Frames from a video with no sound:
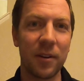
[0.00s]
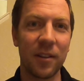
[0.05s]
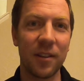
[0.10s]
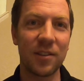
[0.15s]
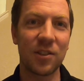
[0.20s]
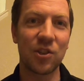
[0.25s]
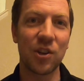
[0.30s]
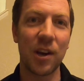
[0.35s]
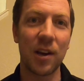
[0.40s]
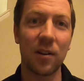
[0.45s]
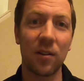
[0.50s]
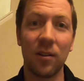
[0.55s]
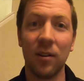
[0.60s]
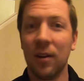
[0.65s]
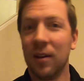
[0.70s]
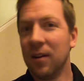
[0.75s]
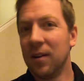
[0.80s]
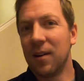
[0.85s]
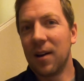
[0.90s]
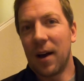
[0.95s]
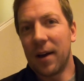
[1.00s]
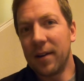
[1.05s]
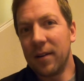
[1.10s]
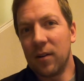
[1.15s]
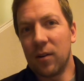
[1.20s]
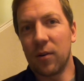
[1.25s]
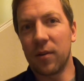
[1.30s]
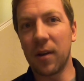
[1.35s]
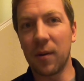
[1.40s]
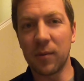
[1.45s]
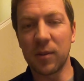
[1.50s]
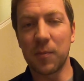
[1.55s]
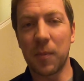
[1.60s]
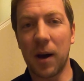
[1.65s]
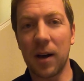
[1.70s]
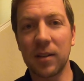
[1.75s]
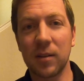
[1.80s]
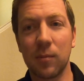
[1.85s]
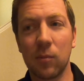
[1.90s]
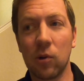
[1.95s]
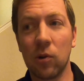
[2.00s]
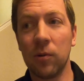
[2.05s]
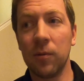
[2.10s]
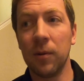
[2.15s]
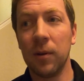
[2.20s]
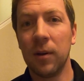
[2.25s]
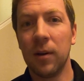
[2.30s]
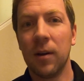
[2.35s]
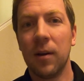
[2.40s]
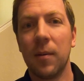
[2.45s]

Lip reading: to this channel. I didn't know that was possible.